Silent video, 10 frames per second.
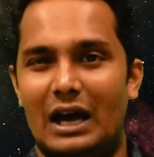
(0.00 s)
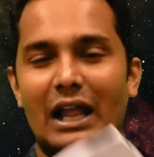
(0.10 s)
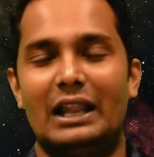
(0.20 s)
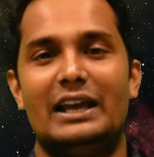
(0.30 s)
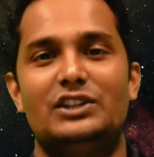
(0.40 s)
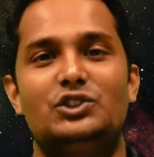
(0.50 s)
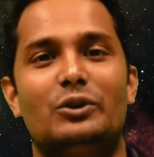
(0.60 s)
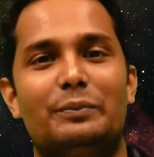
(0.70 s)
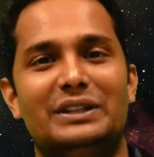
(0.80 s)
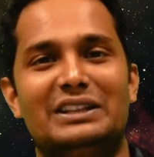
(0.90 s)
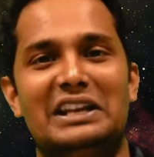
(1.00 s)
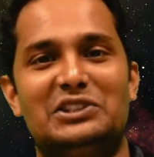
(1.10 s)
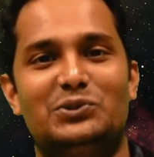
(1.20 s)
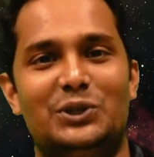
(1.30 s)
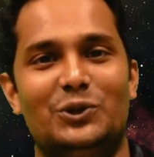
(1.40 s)
I'll catch you up in the
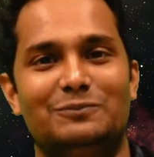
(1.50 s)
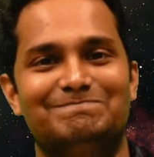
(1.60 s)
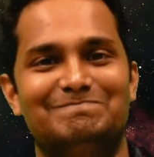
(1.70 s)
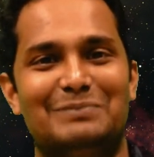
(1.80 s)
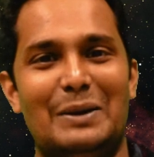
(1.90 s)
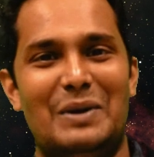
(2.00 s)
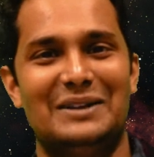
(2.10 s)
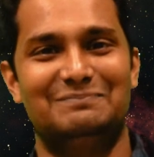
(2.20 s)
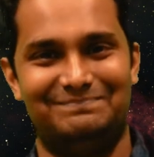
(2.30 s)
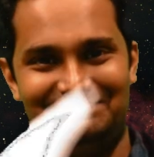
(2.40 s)
next video. Bye bye.